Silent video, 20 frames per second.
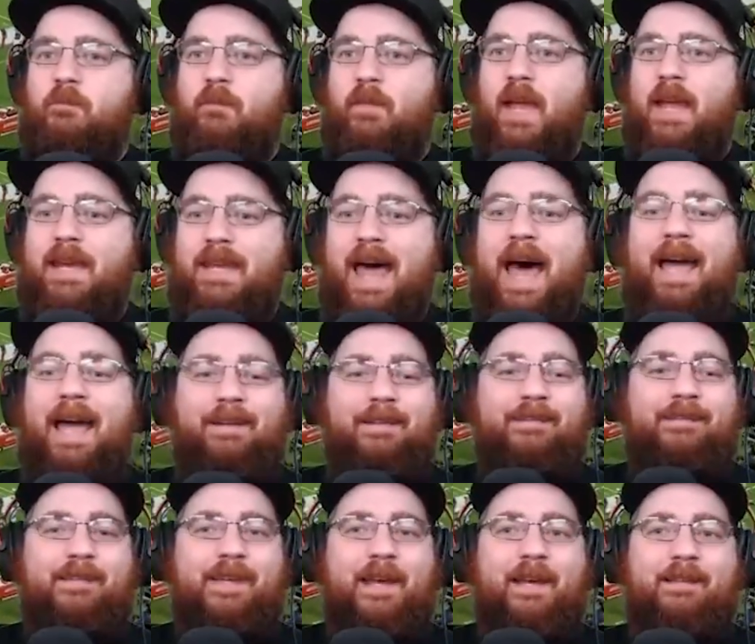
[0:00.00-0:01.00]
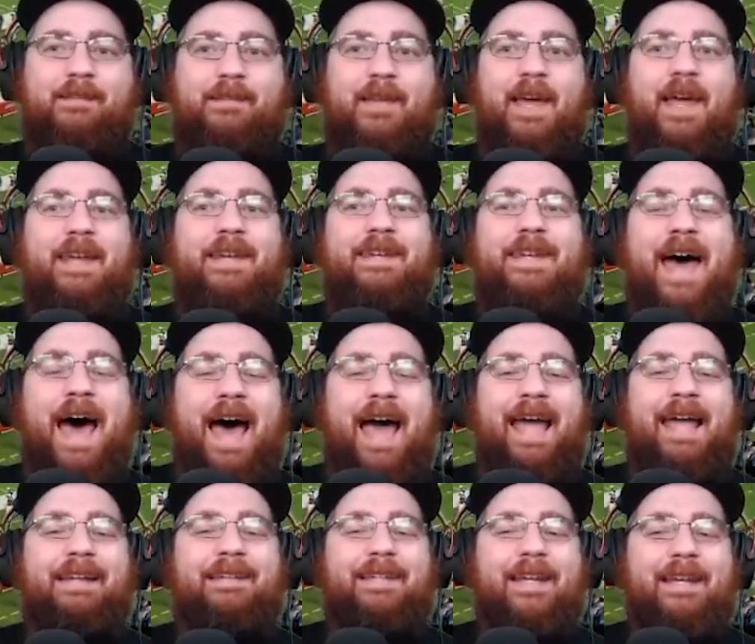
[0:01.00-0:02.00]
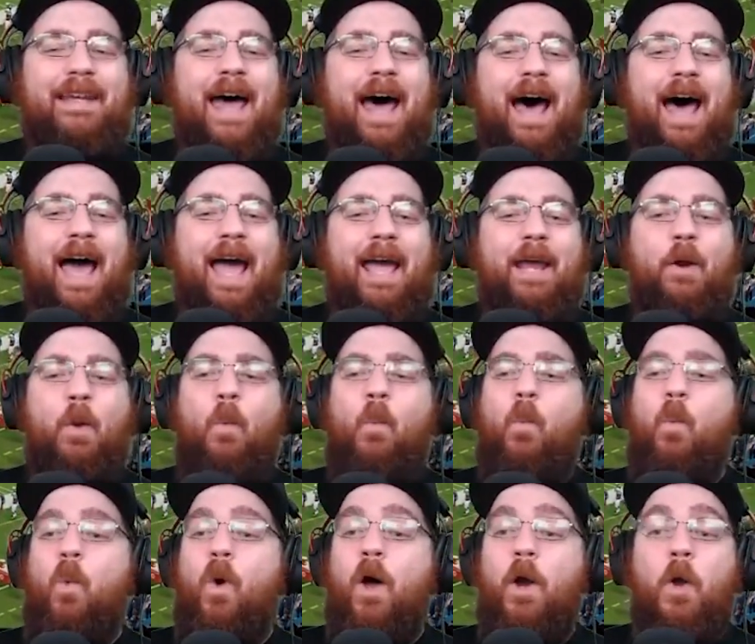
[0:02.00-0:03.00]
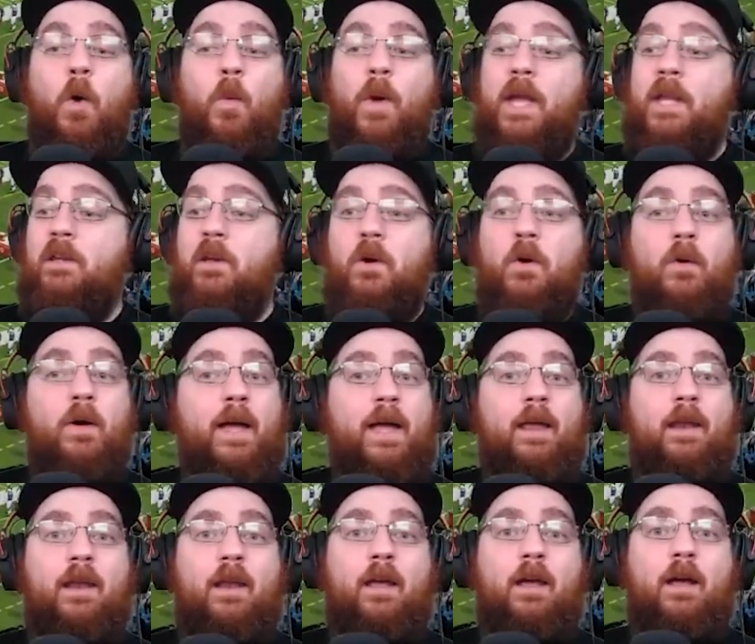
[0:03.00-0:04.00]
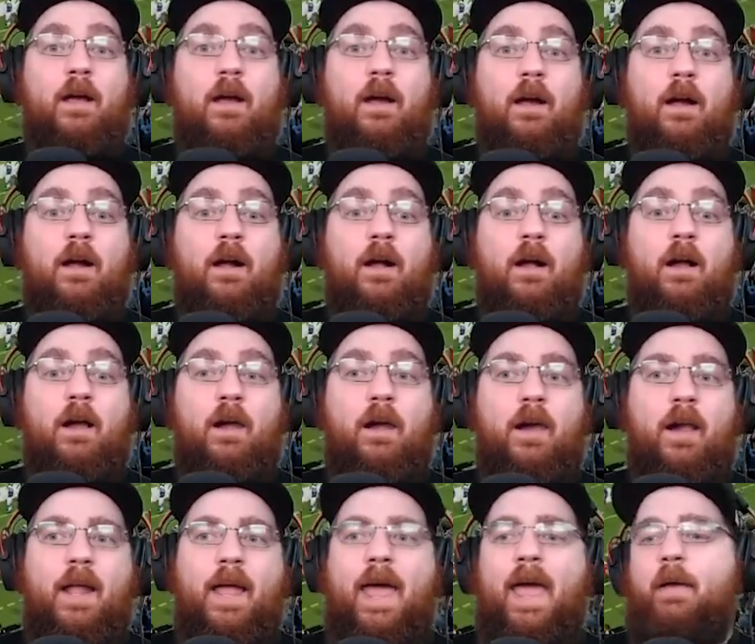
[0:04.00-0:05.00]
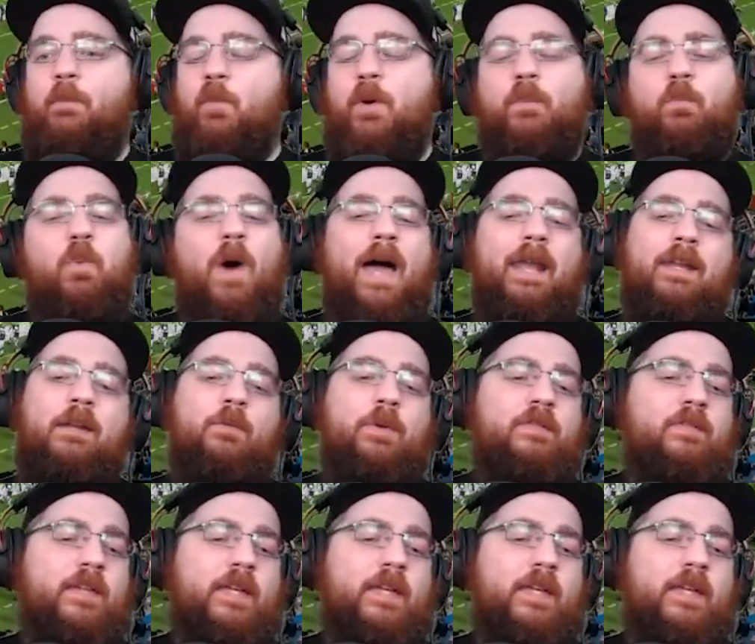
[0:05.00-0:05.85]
9 to 6. 9 to 9. What are we doing? And wait, why didn't we even